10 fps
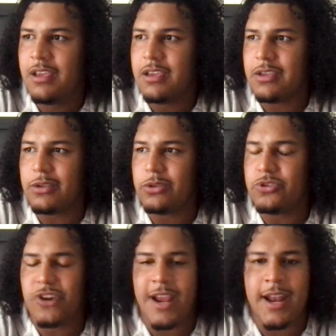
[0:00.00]

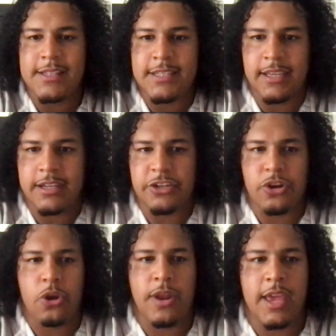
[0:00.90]
you, try not to get in
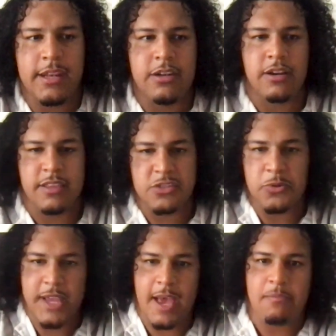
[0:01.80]
your own head during this
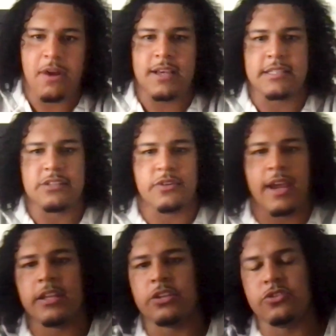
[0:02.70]
rehab process, right?